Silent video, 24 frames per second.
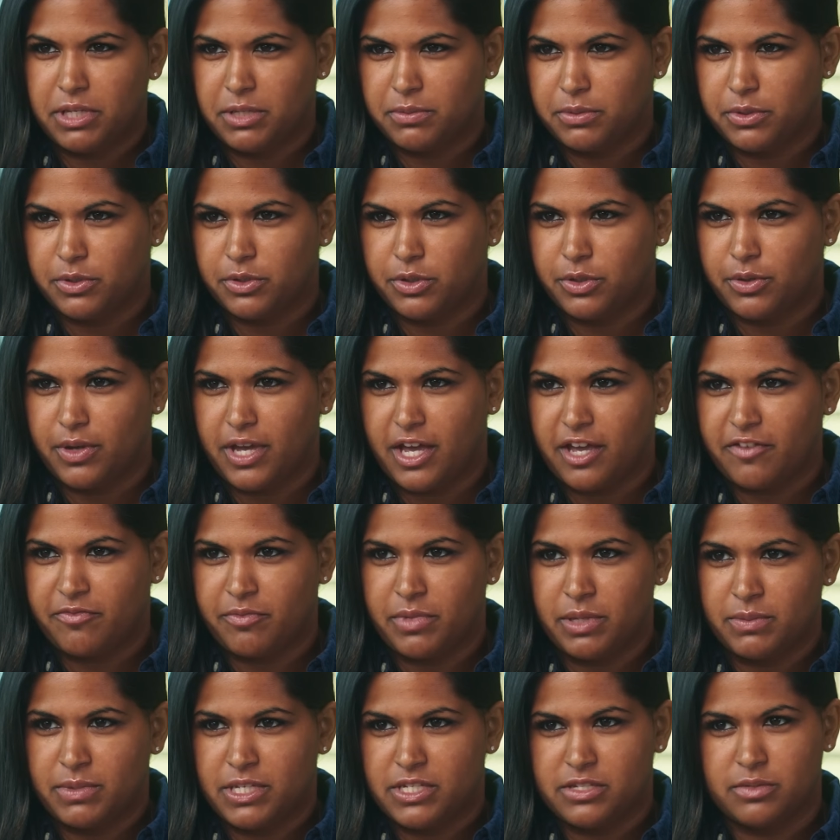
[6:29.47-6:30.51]
people who have
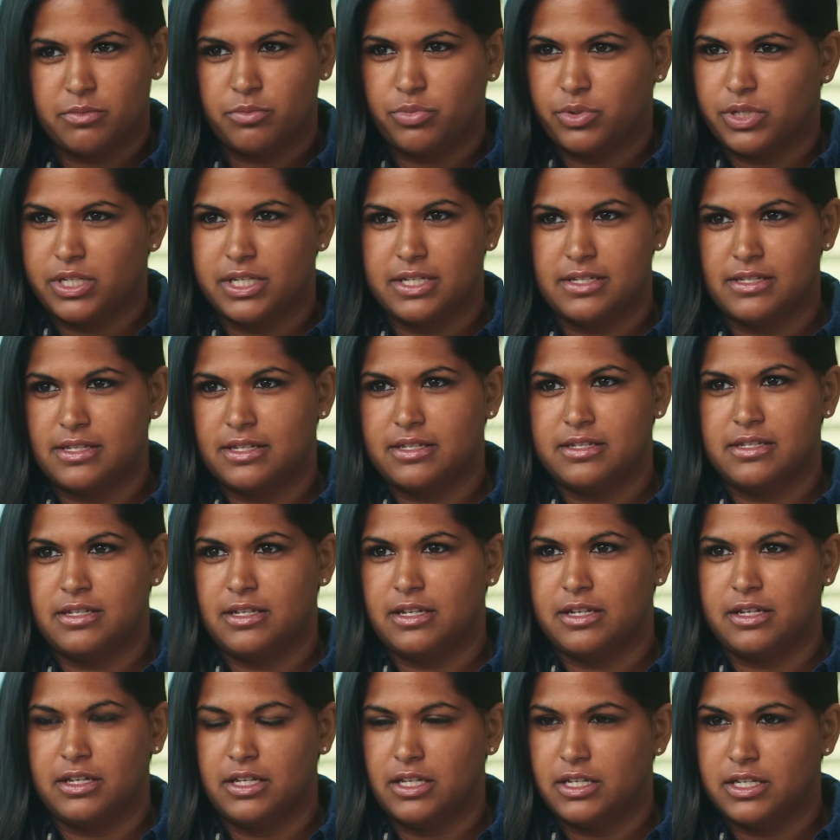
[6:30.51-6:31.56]
maybe some
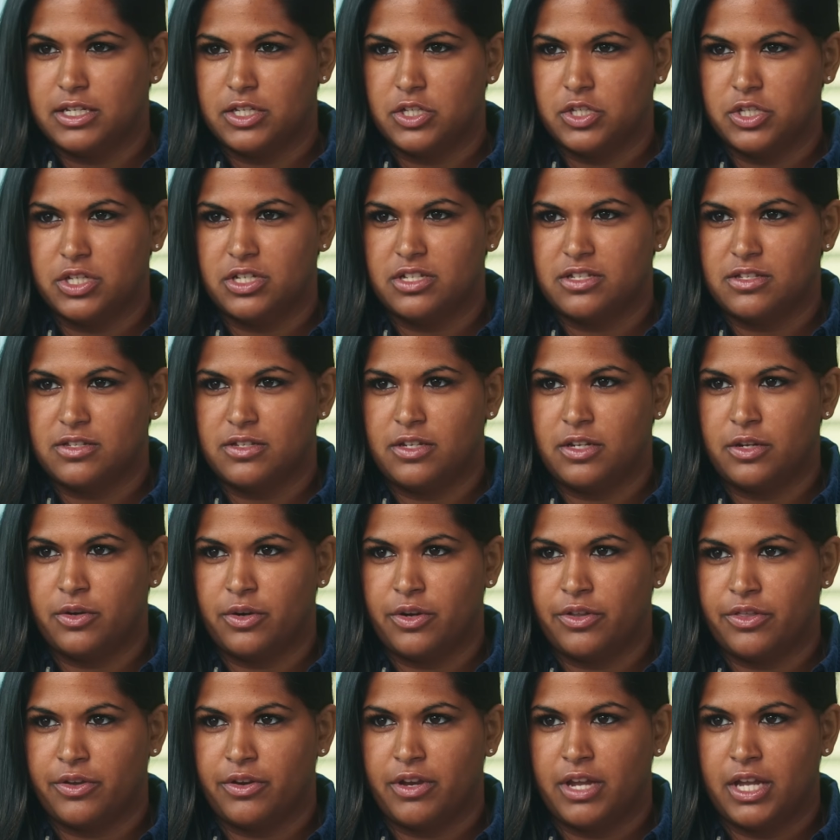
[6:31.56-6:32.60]
pre-existing conditions? You know,
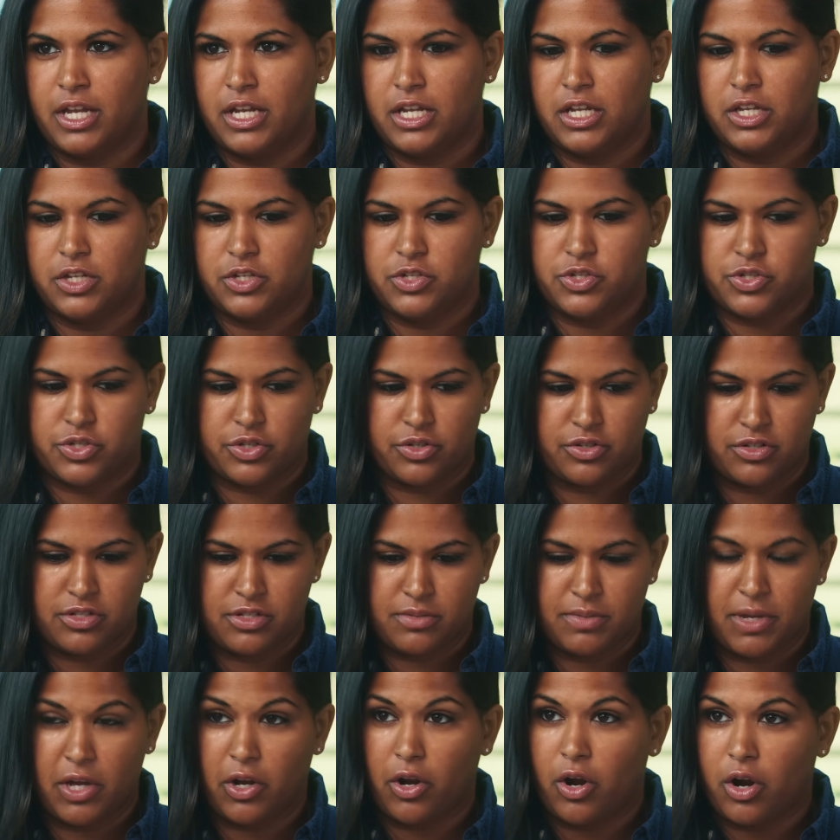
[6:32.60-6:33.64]
are there any concerns
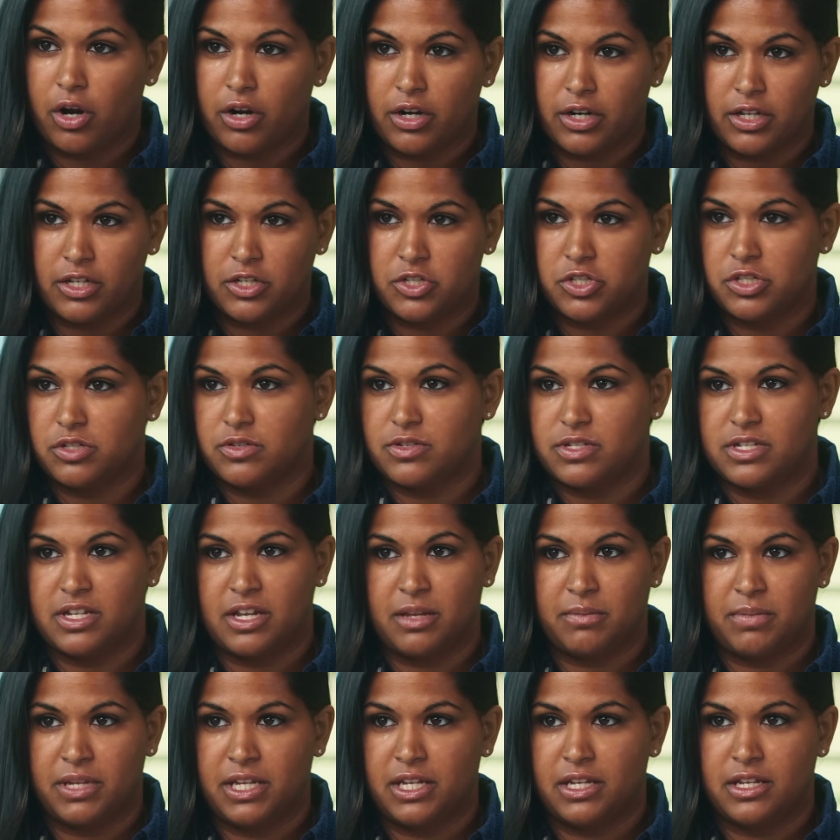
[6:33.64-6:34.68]
about heart issues,
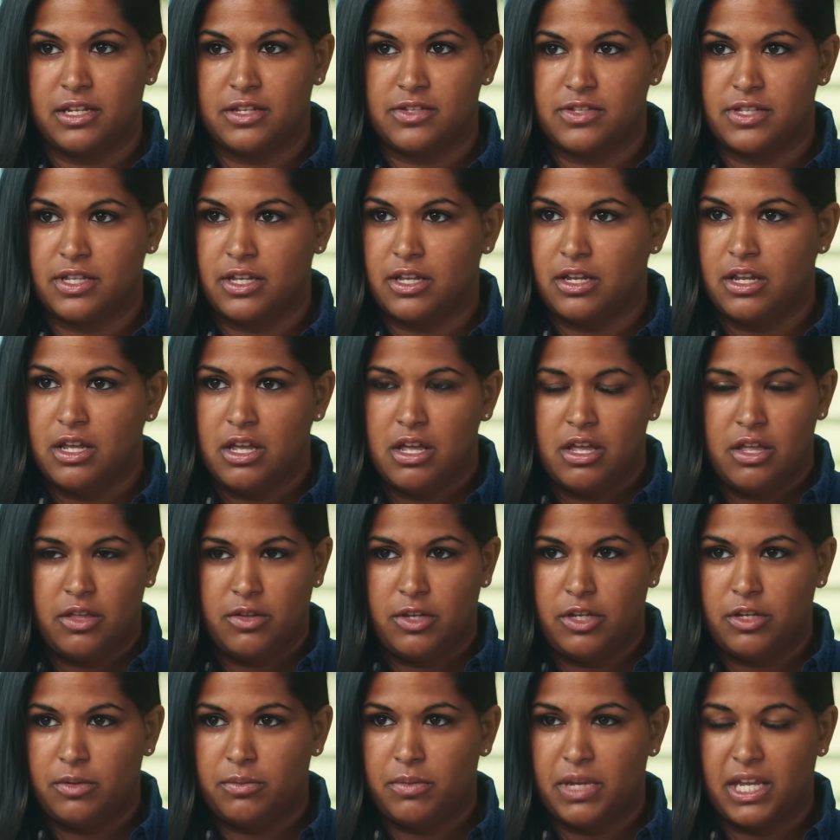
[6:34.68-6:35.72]
diabetes that,
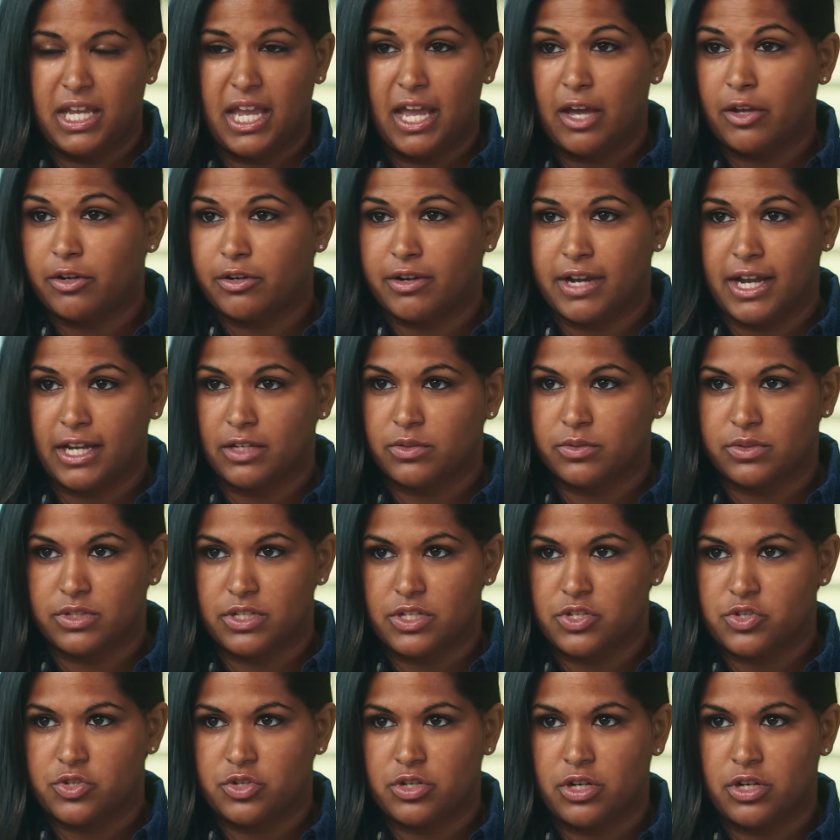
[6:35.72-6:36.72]
you know, may counteract with these